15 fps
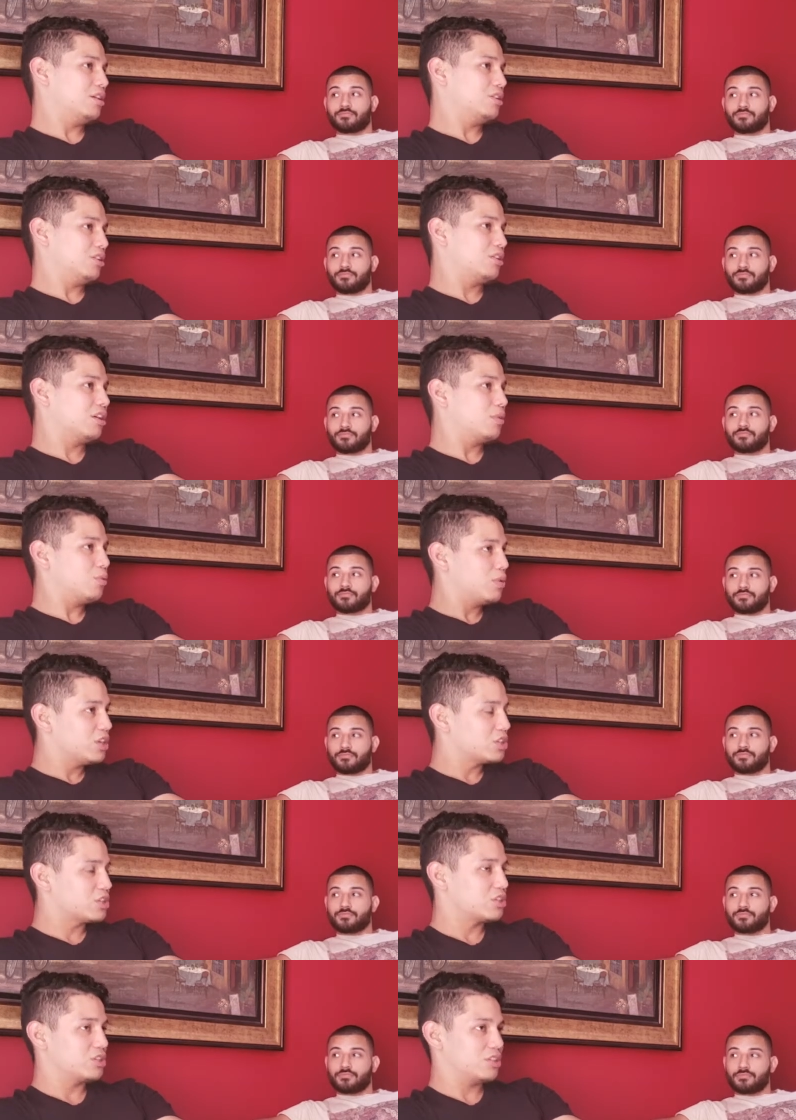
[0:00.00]
Speaker 1: You're gonna
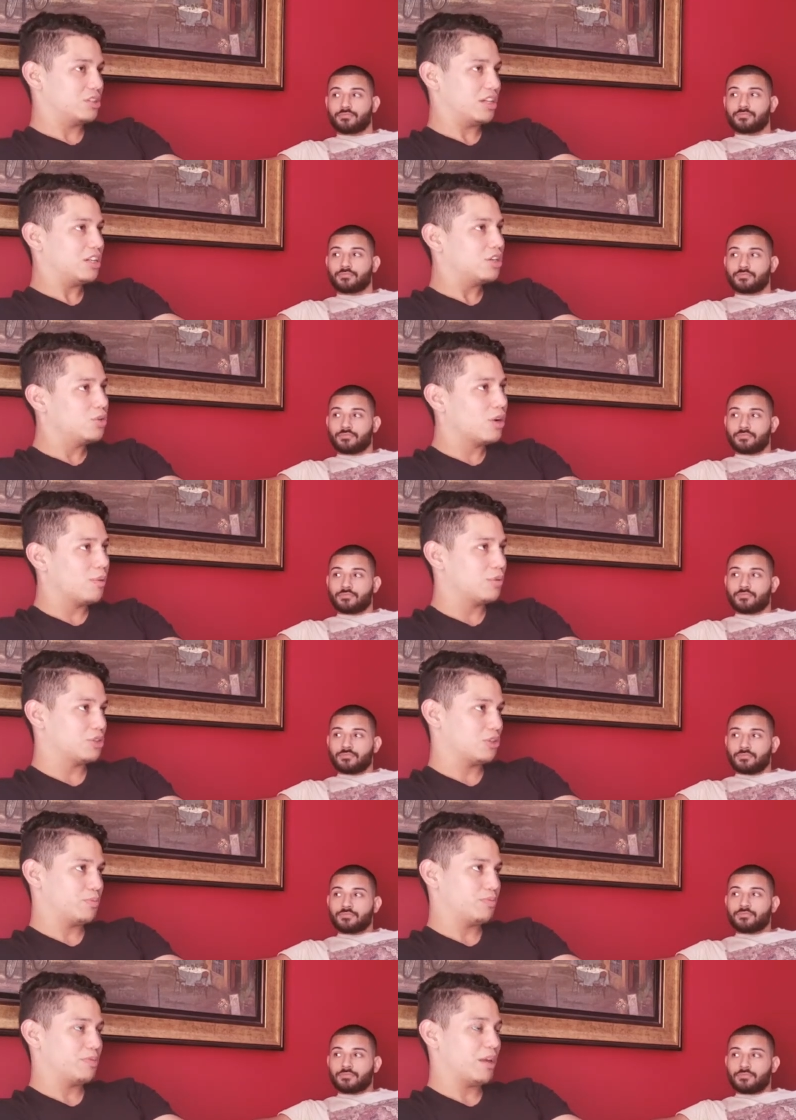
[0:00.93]
wish they knew how
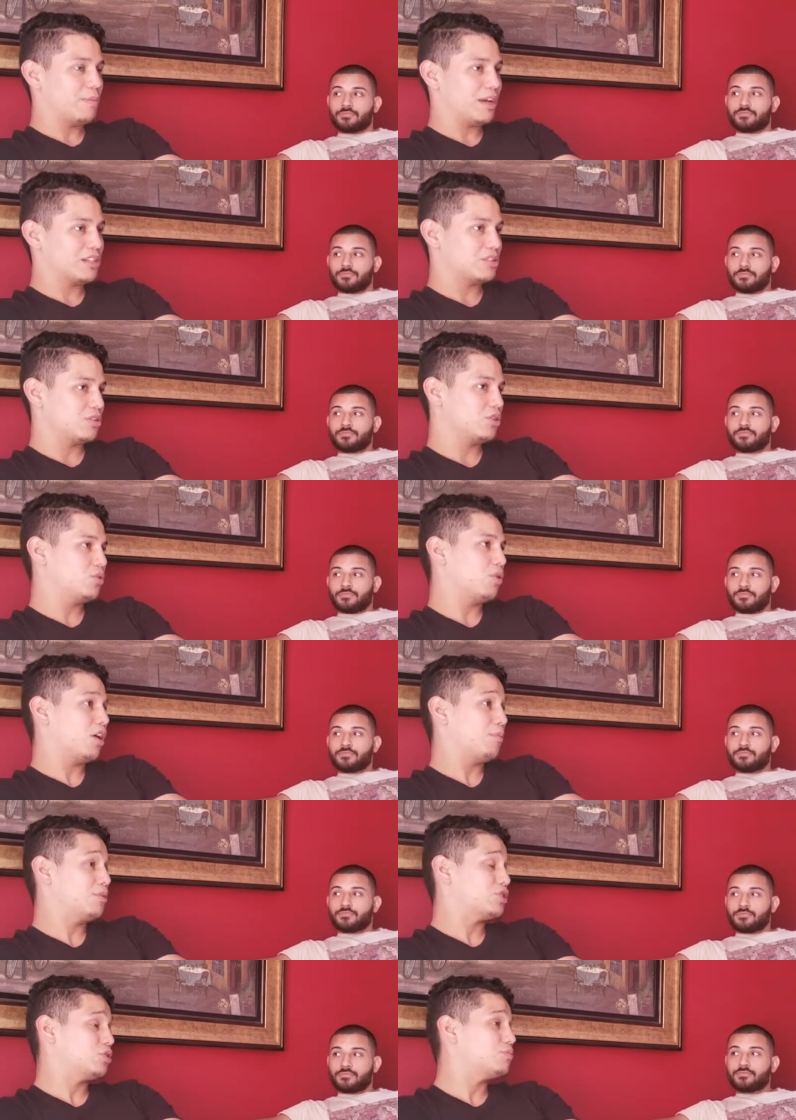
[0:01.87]
much you, they meant to you or how
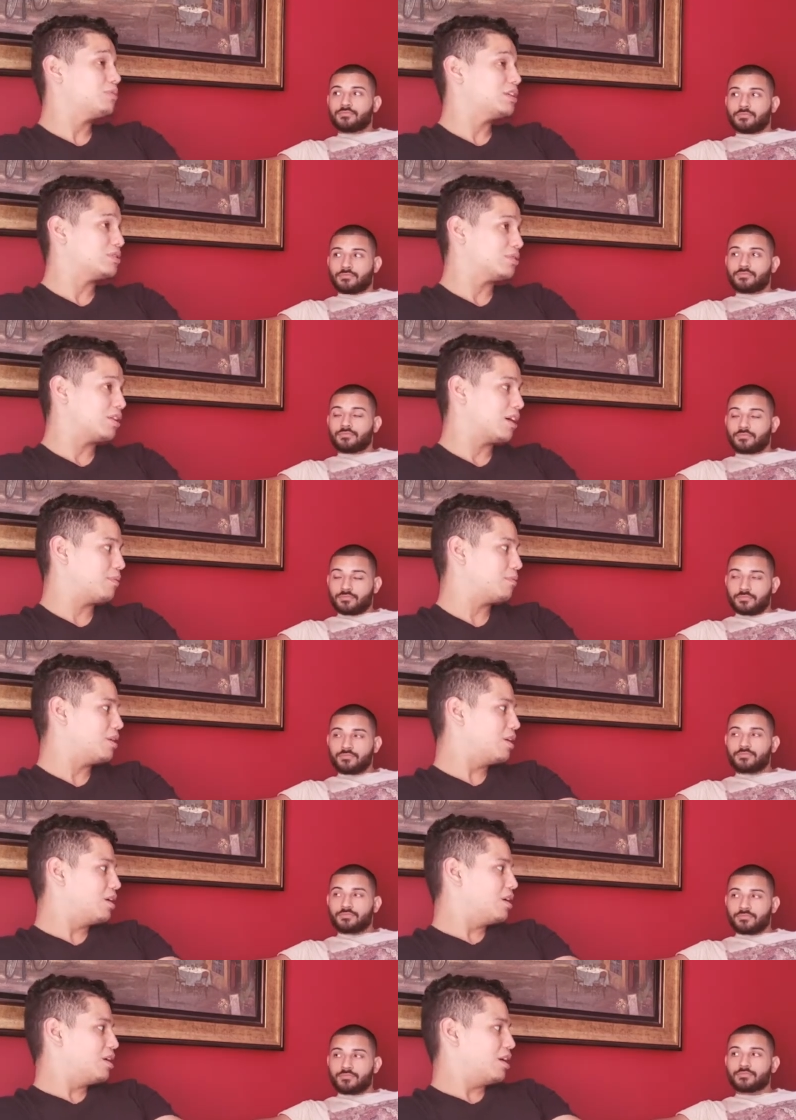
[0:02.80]
much you mean to them.
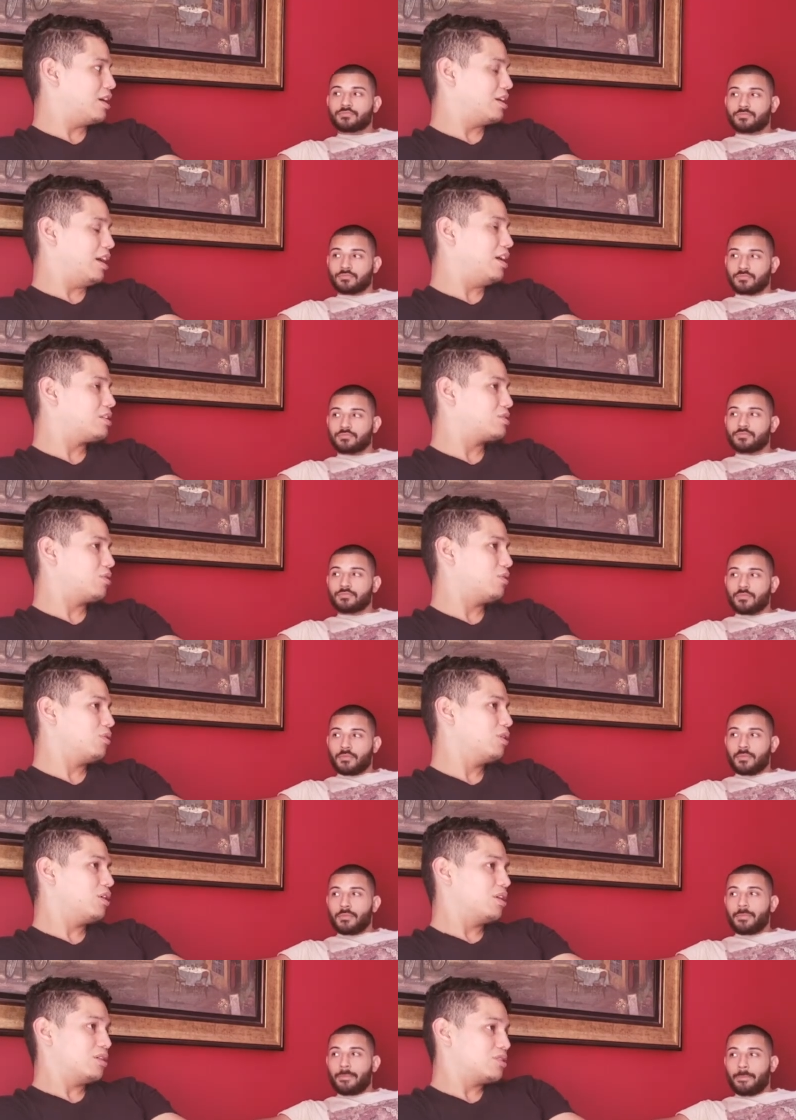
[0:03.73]
And, and
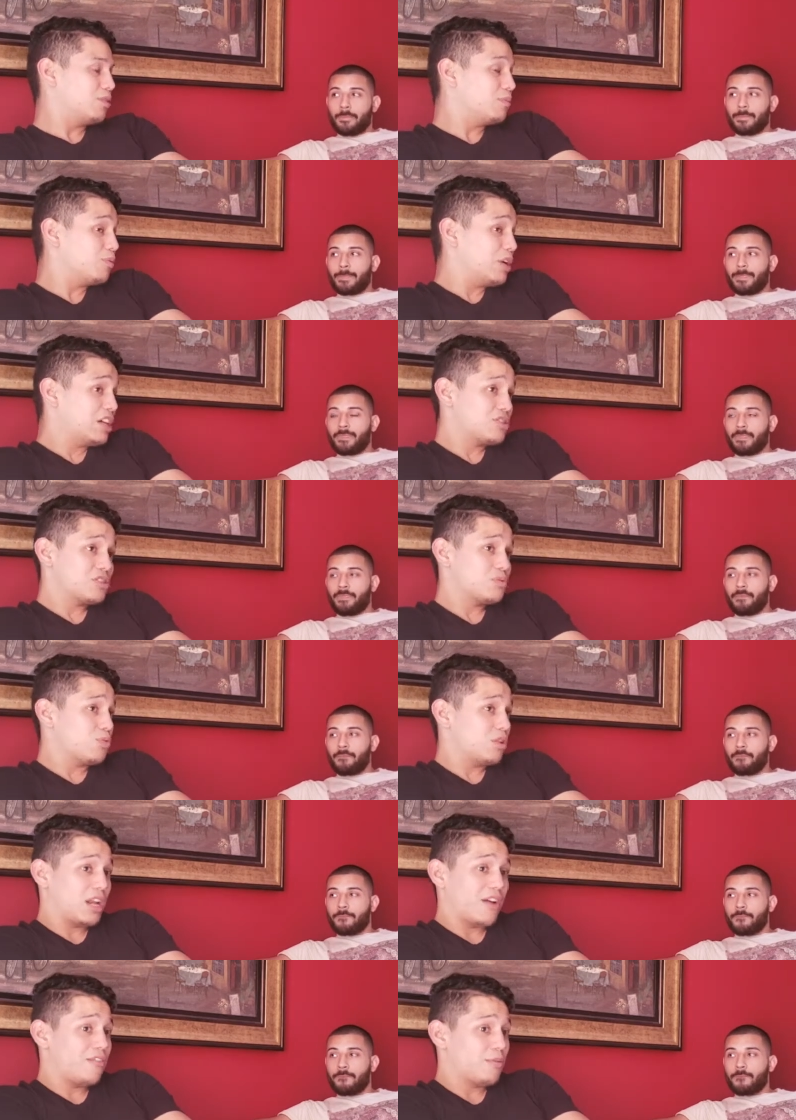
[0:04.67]
so some relationships will
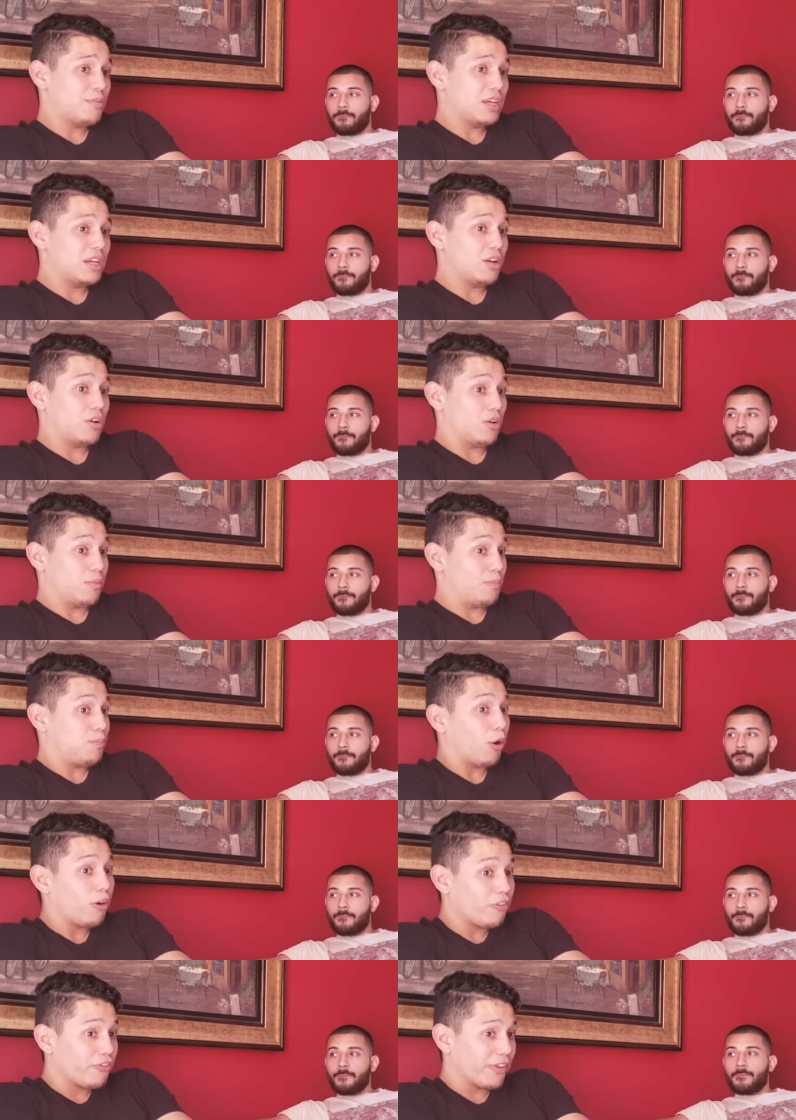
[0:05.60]
never be
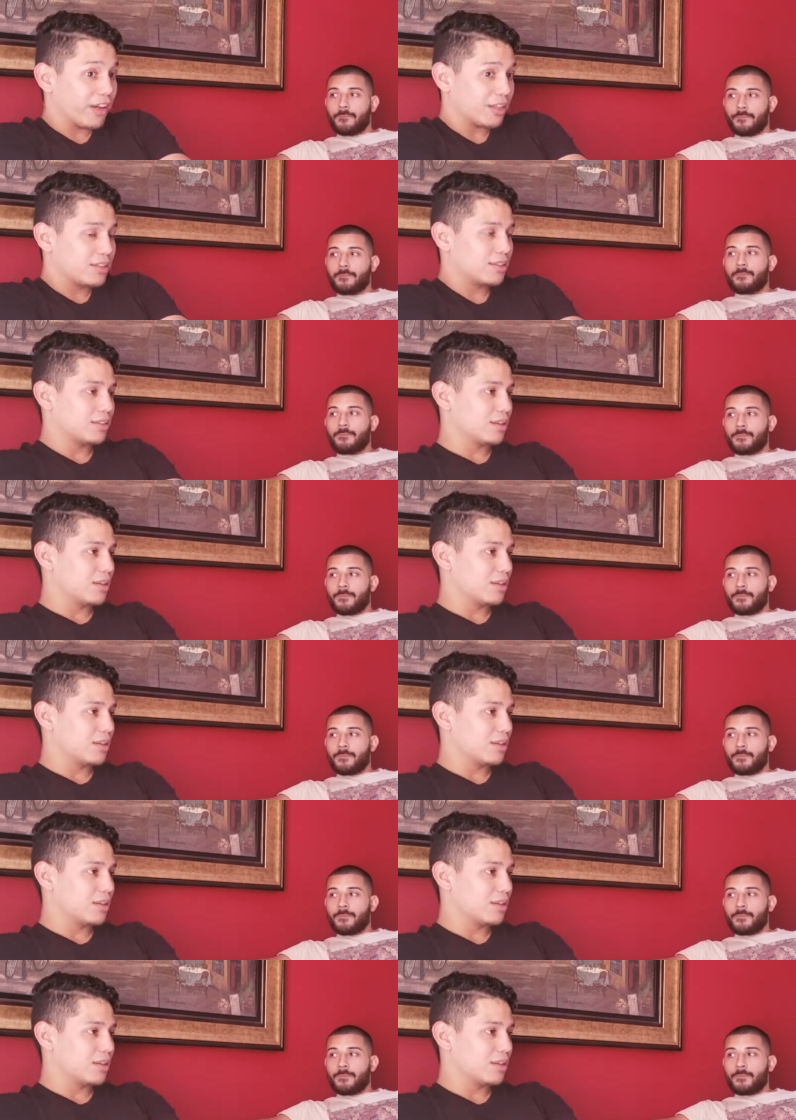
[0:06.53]
perfect,